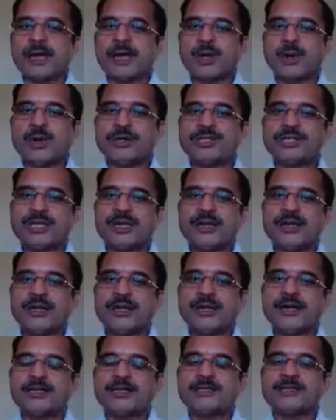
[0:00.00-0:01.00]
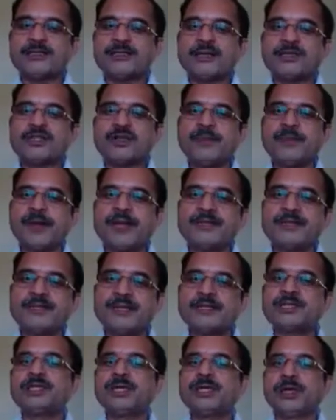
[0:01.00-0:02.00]
So all other
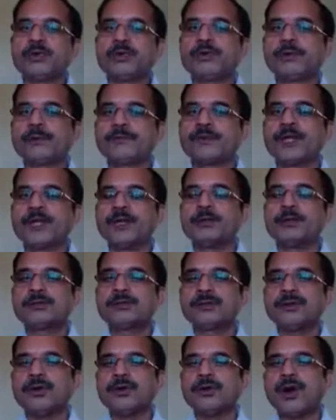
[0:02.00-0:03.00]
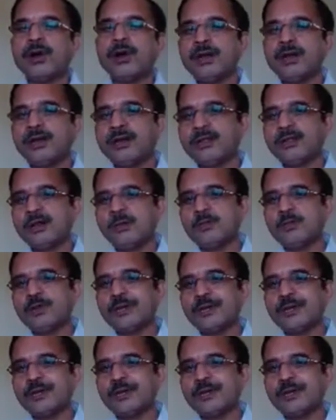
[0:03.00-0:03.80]
potentials are with reference to